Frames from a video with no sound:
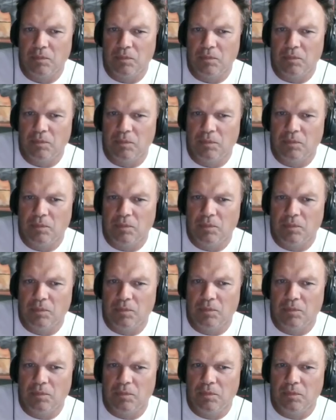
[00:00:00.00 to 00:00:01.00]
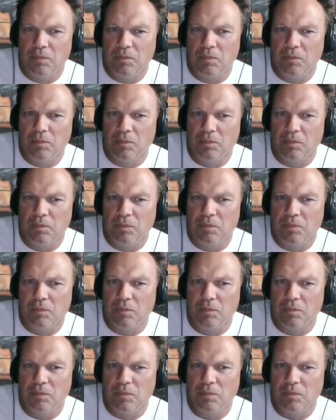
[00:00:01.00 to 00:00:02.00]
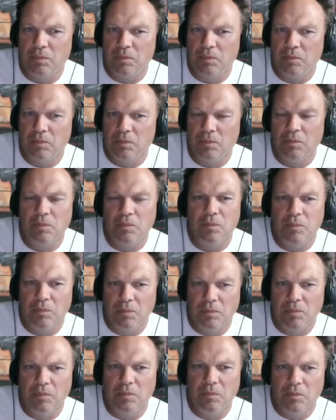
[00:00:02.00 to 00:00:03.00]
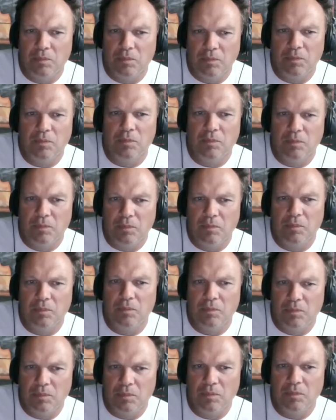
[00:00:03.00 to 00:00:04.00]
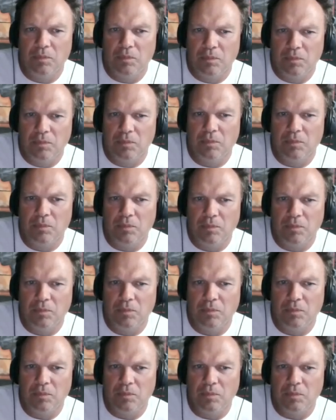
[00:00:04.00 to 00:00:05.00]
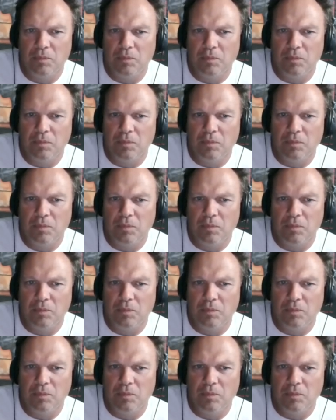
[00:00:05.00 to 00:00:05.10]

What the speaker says: This person isn't speaking.